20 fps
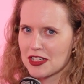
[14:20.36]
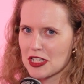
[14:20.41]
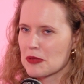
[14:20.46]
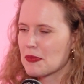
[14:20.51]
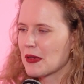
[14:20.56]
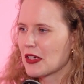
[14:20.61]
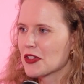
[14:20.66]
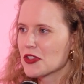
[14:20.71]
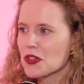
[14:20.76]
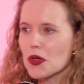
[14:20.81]
just
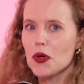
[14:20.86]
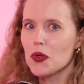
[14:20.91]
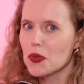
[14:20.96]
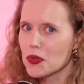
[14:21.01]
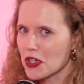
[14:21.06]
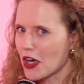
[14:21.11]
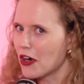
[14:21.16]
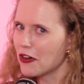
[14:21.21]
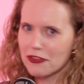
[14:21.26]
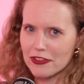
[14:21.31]
because, oh,
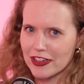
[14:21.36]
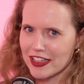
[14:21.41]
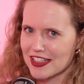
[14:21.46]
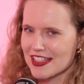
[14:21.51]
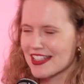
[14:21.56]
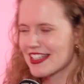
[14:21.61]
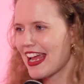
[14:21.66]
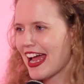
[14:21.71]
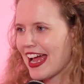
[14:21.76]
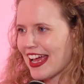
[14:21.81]

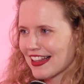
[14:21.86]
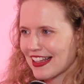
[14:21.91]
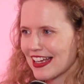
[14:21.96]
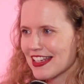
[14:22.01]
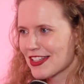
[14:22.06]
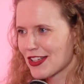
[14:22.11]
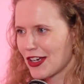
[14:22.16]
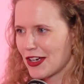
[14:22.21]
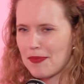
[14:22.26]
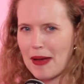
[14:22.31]
dolphins, yay,
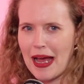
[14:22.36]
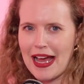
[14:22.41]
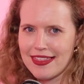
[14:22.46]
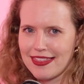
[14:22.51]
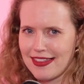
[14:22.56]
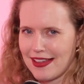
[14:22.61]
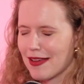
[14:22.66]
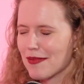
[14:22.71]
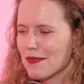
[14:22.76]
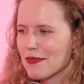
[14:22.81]
let's go pat
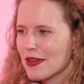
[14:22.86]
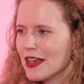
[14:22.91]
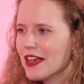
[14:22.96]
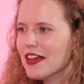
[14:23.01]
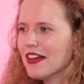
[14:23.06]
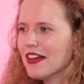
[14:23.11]
them.